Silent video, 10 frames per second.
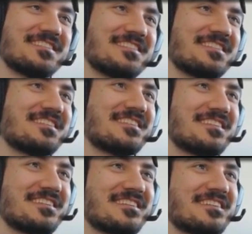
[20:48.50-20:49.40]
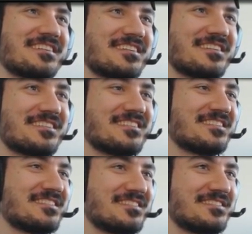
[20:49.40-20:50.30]

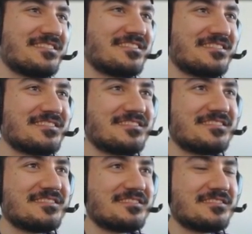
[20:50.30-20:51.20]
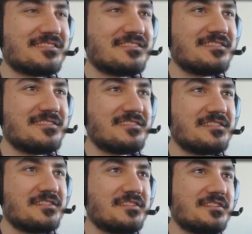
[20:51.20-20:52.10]

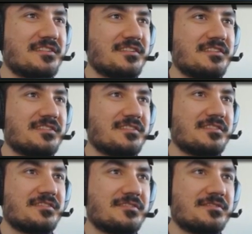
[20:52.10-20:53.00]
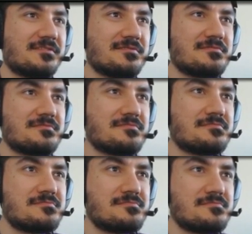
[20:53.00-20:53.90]

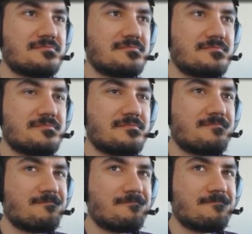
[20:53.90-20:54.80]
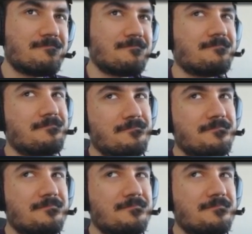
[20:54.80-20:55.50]
(silent)